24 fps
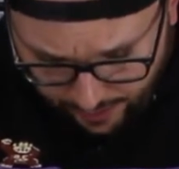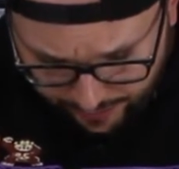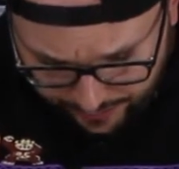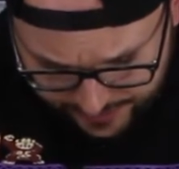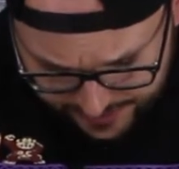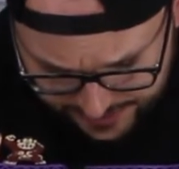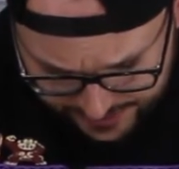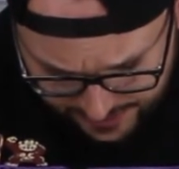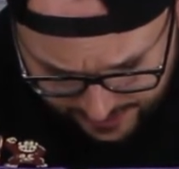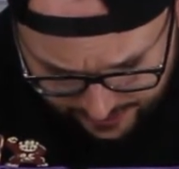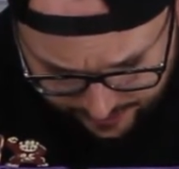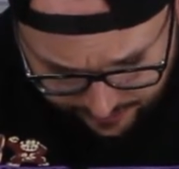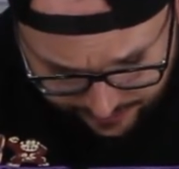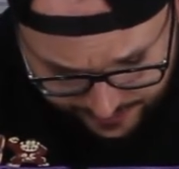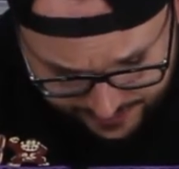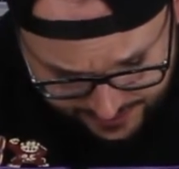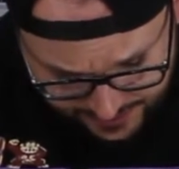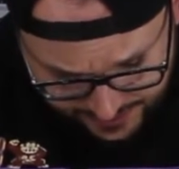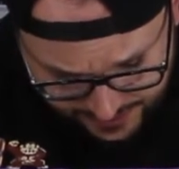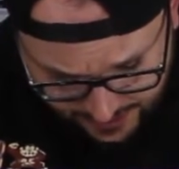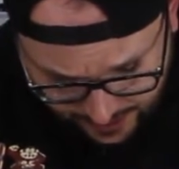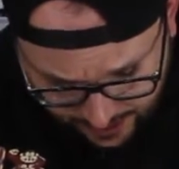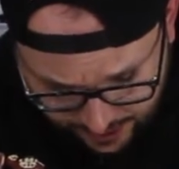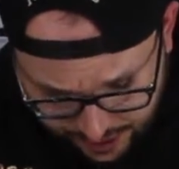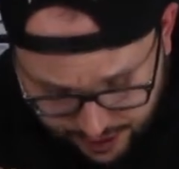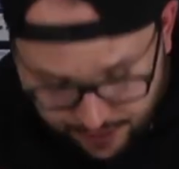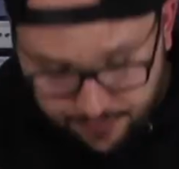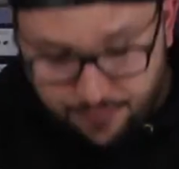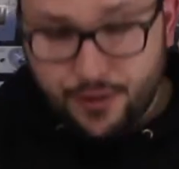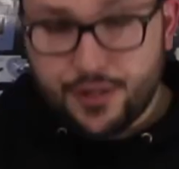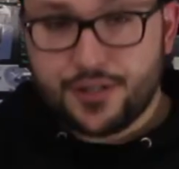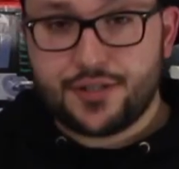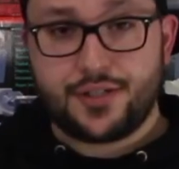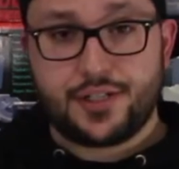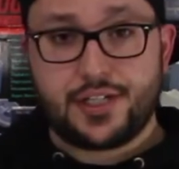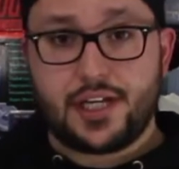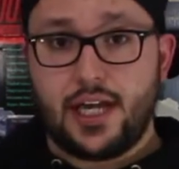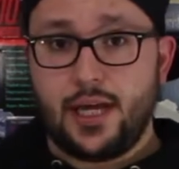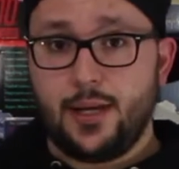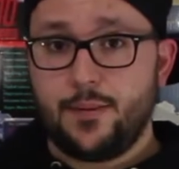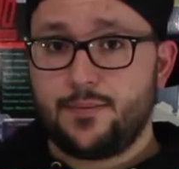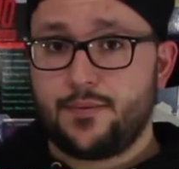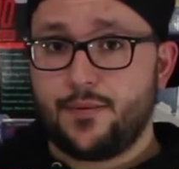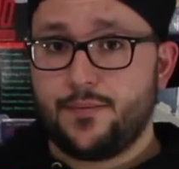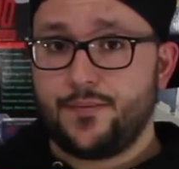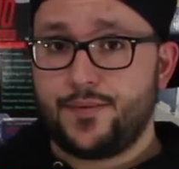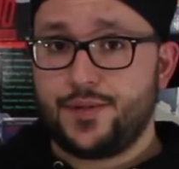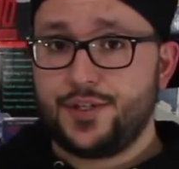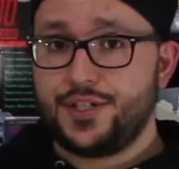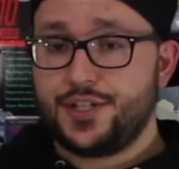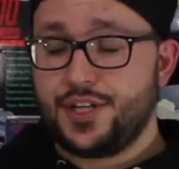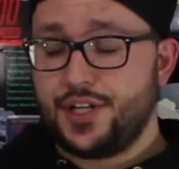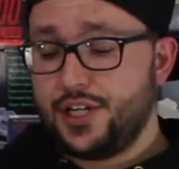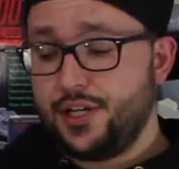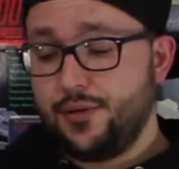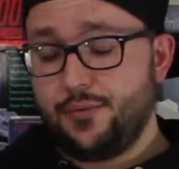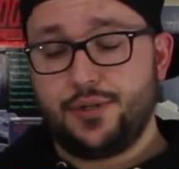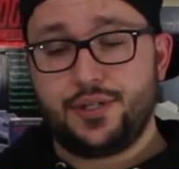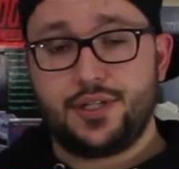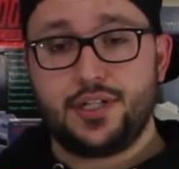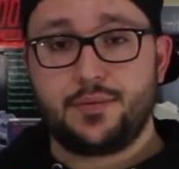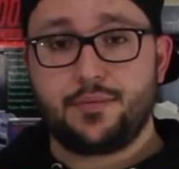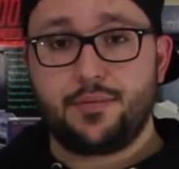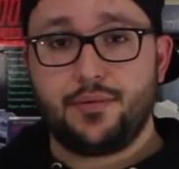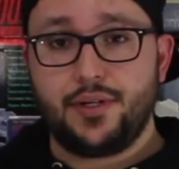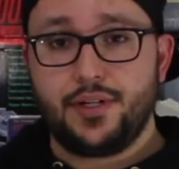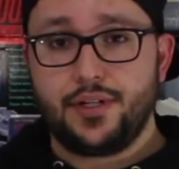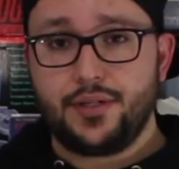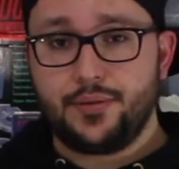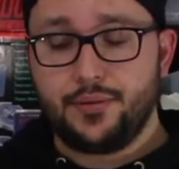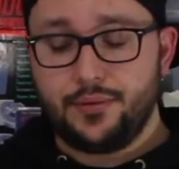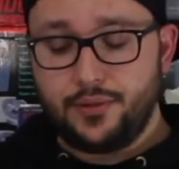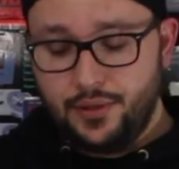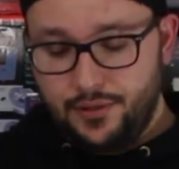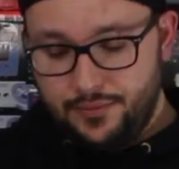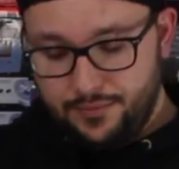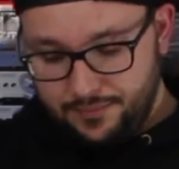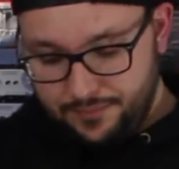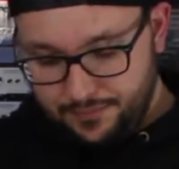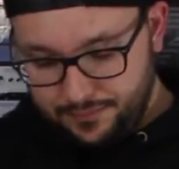This thing looks like it actually originally came from Virginia, which is pretty cool.